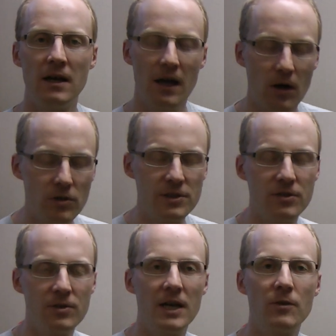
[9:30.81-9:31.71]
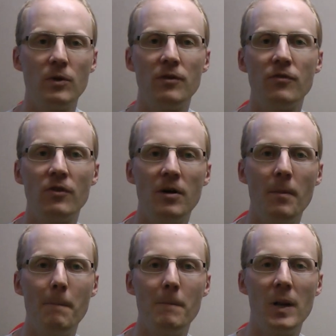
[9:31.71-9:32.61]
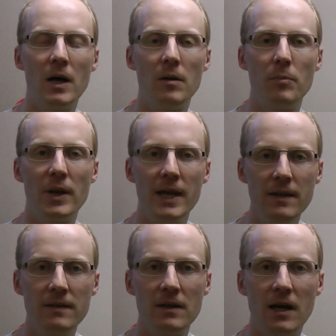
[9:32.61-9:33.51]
I also got one from uh, Blade.